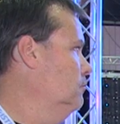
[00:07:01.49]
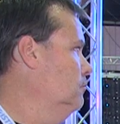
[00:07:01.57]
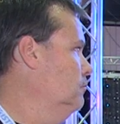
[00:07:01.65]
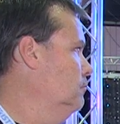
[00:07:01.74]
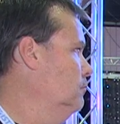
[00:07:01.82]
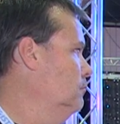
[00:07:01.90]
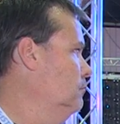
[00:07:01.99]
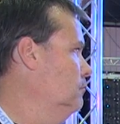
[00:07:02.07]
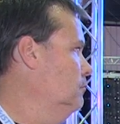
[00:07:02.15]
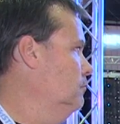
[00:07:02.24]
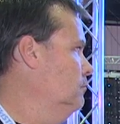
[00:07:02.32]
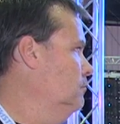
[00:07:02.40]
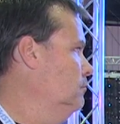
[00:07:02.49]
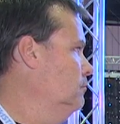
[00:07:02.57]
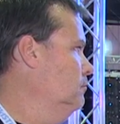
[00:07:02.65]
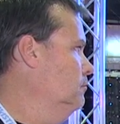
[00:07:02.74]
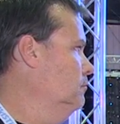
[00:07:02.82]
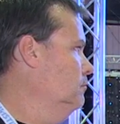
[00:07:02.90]

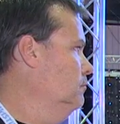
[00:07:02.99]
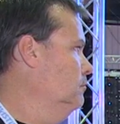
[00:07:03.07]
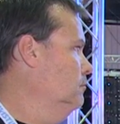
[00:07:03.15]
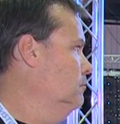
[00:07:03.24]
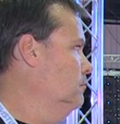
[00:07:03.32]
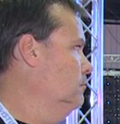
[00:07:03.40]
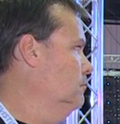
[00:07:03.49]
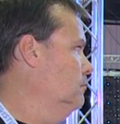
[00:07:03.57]
This person isn't speaking.